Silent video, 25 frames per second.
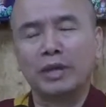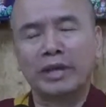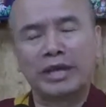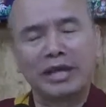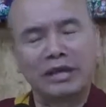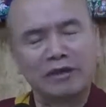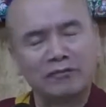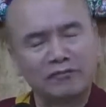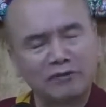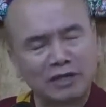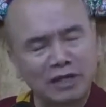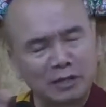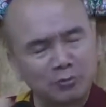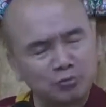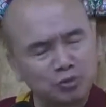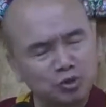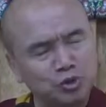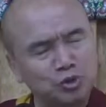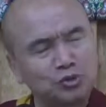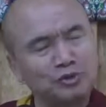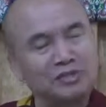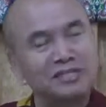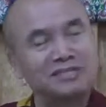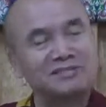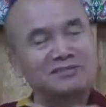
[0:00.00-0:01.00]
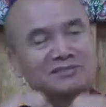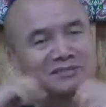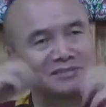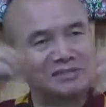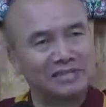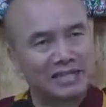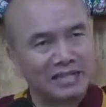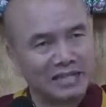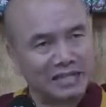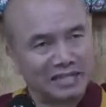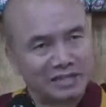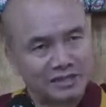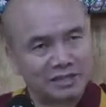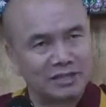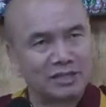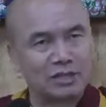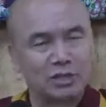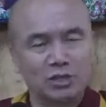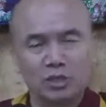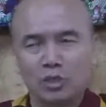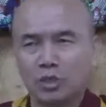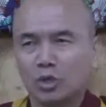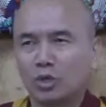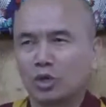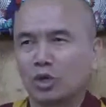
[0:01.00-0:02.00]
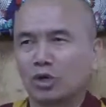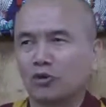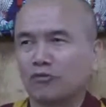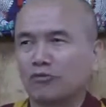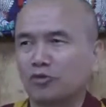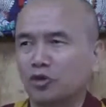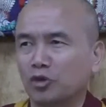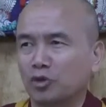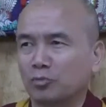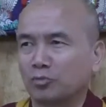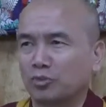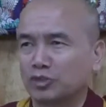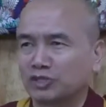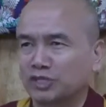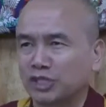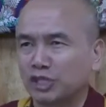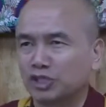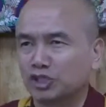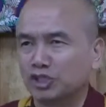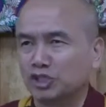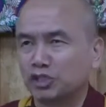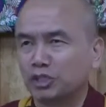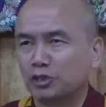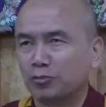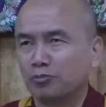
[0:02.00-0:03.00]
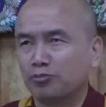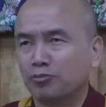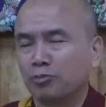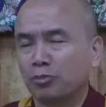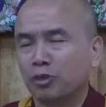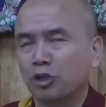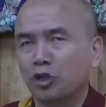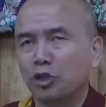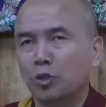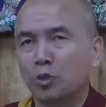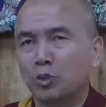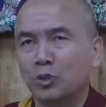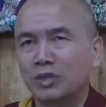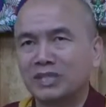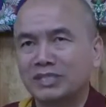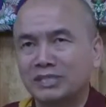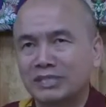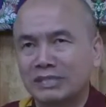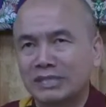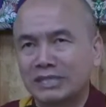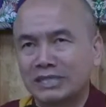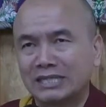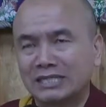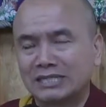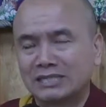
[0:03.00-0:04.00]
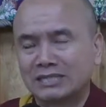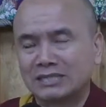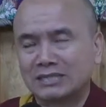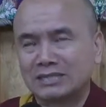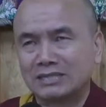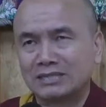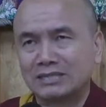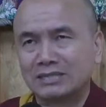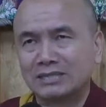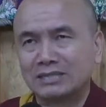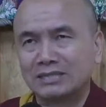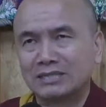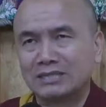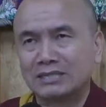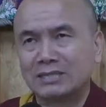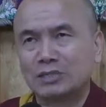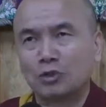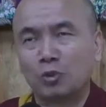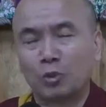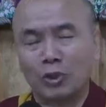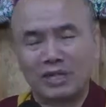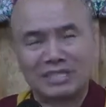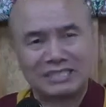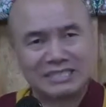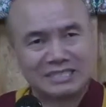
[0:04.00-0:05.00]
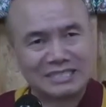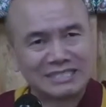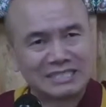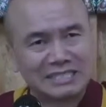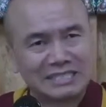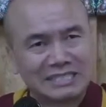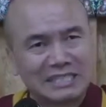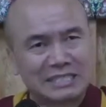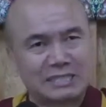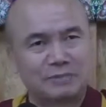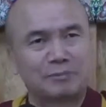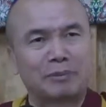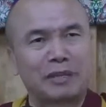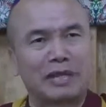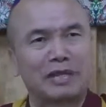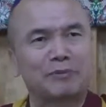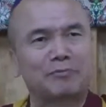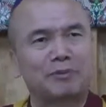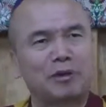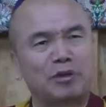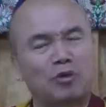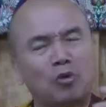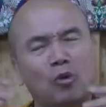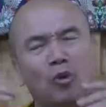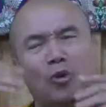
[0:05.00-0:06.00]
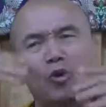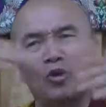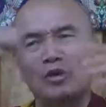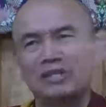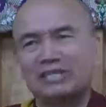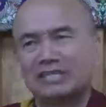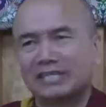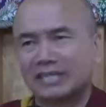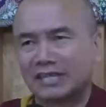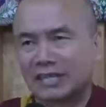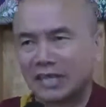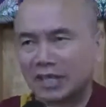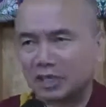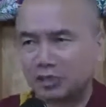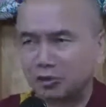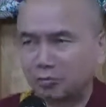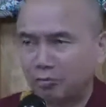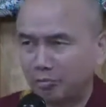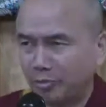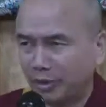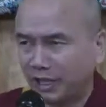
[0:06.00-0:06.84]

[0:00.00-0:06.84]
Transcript: have come to the zenith of your potential, which is what is displayed by all these enlightened